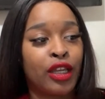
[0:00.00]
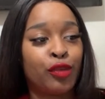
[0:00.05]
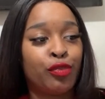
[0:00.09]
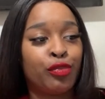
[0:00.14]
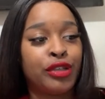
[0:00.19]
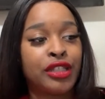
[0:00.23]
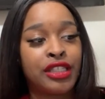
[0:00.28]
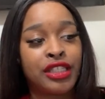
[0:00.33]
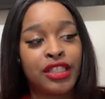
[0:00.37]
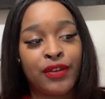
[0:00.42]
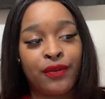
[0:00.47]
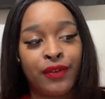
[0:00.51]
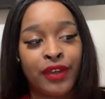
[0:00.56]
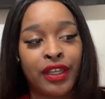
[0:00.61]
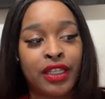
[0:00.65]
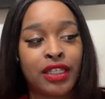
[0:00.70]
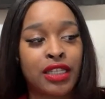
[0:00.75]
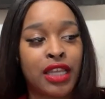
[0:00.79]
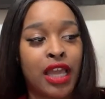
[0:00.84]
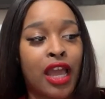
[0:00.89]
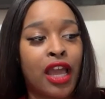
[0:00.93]

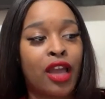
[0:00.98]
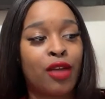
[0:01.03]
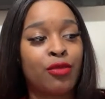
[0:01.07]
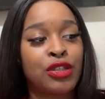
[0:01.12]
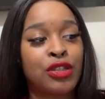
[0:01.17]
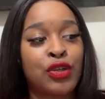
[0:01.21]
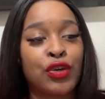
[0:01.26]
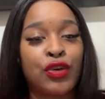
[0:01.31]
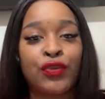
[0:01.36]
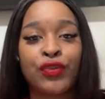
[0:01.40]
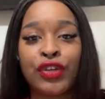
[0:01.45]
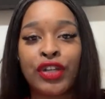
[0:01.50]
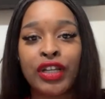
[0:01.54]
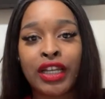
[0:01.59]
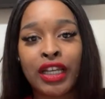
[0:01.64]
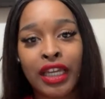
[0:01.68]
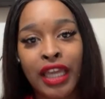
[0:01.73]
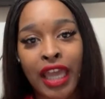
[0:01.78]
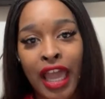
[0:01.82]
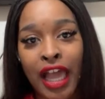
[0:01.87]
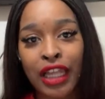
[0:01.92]
Pacific time. So if you're
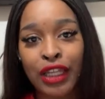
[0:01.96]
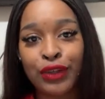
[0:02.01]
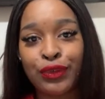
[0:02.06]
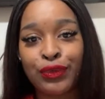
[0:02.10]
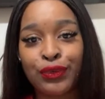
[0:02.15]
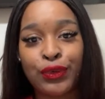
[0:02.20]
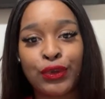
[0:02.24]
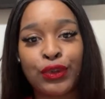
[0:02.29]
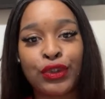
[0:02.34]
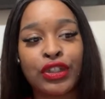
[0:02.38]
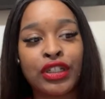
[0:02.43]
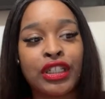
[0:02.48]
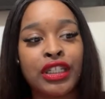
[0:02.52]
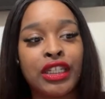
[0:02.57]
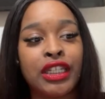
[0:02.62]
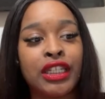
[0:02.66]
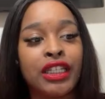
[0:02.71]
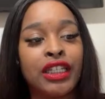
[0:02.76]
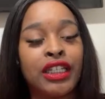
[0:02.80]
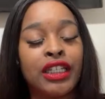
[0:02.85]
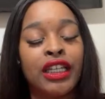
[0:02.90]
in
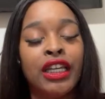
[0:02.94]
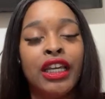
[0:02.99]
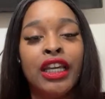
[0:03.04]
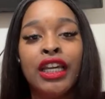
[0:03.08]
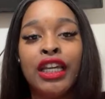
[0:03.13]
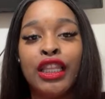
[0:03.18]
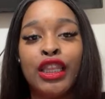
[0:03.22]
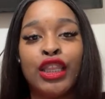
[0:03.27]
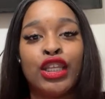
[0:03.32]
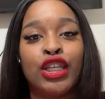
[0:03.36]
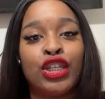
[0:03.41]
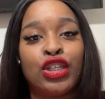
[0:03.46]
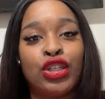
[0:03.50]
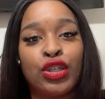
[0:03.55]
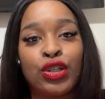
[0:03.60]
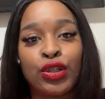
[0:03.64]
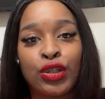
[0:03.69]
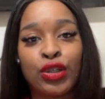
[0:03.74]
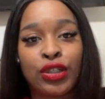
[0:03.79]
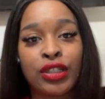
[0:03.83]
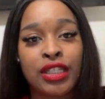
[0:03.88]
California, then
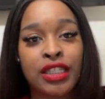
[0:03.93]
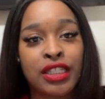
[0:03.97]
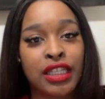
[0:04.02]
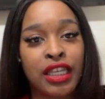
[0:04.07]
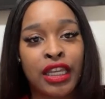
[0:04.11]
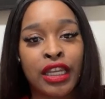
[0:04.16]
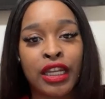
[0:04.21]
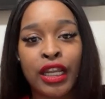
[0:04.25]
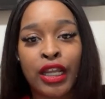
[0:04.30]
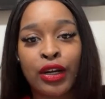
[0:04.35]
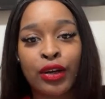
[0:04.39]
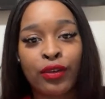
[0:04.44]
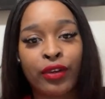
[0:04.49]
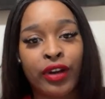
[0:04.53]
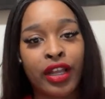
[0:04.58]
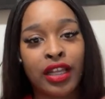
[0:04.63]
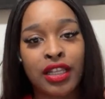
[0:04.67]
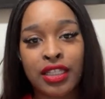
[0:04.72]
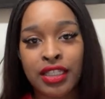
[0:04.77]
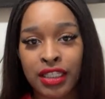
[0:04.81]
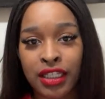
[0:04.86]
you're sitting at
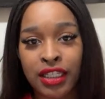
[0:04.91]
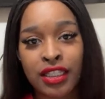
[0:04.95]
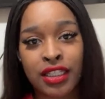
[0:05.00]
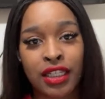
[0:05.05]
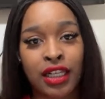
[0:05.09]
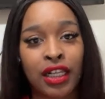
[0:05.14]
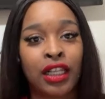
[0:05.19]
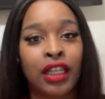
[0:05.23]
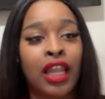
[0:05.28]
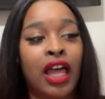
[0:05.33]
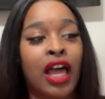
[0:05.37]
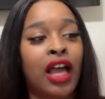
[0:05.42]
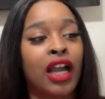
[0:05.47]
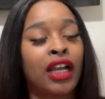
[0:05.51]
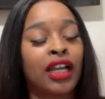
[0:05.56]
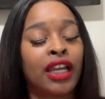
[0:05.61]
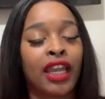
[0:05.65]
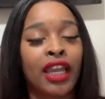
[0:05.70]
around 6 o'clock.